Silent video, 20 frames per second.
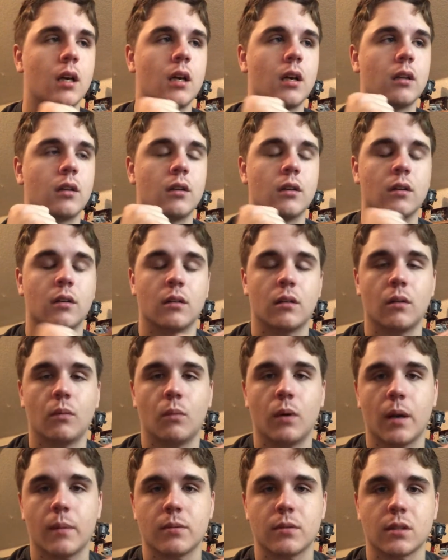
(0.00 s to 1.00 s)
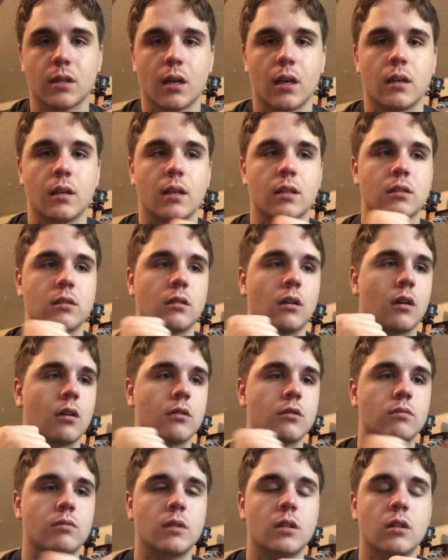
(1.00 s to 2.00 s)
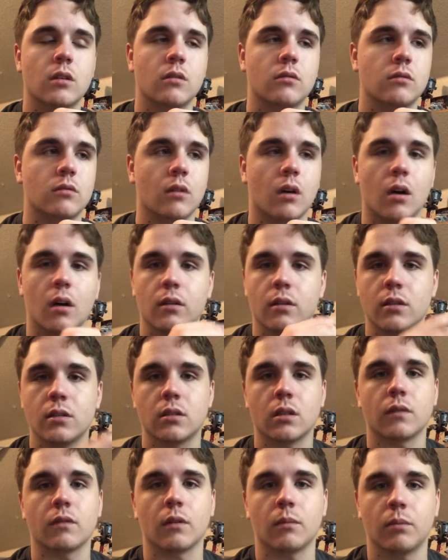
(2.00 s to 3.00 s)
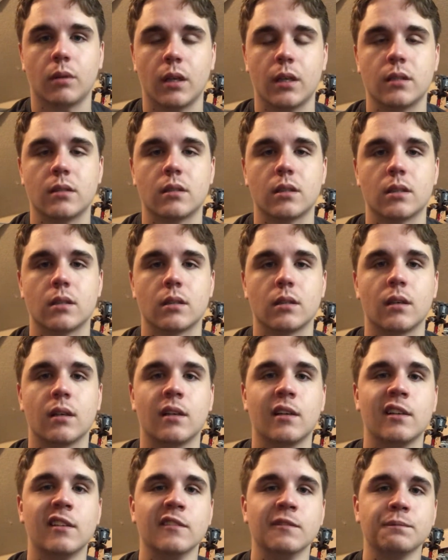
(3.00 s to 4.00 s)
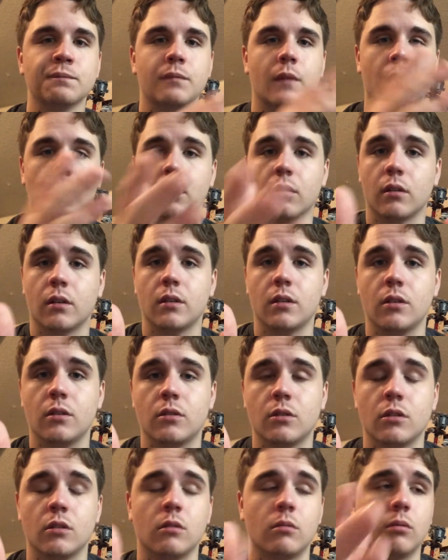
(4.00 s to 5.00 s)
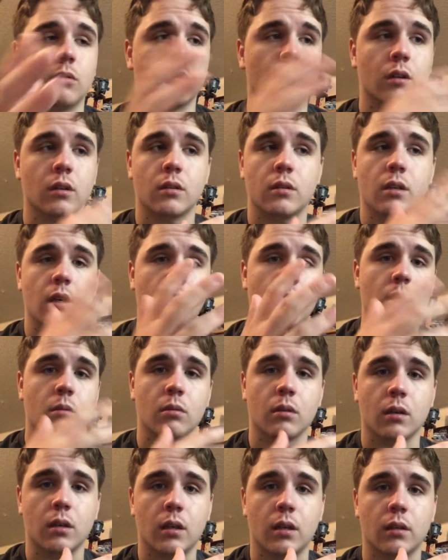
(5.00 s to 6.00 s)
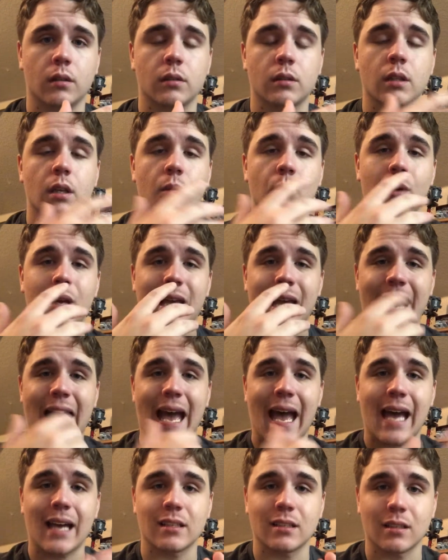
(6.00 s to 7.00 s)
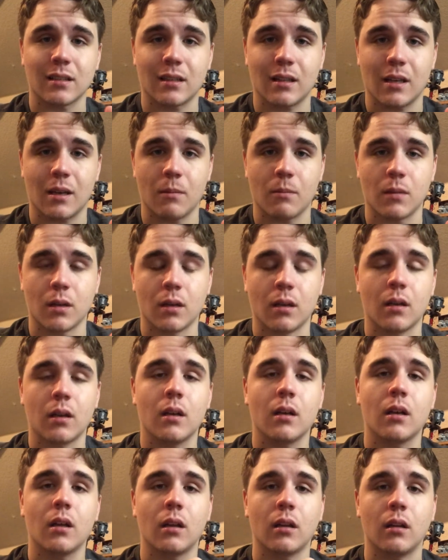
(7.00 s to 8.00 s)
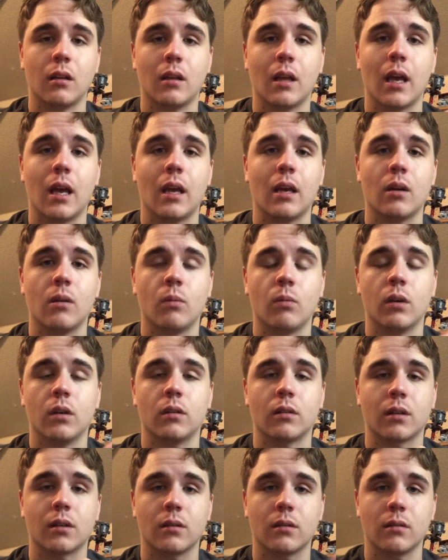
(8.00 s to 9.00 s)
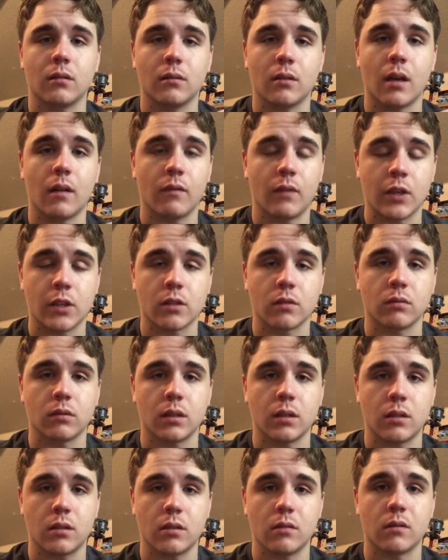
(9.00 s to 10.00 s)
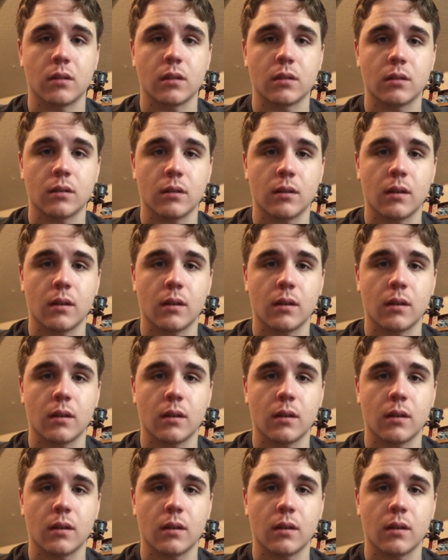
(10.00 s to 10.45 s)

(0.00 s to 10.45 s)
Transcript: the website, as long as we go to all these different places here on YouTube or anywhere else and we ask them, they will eventually do it.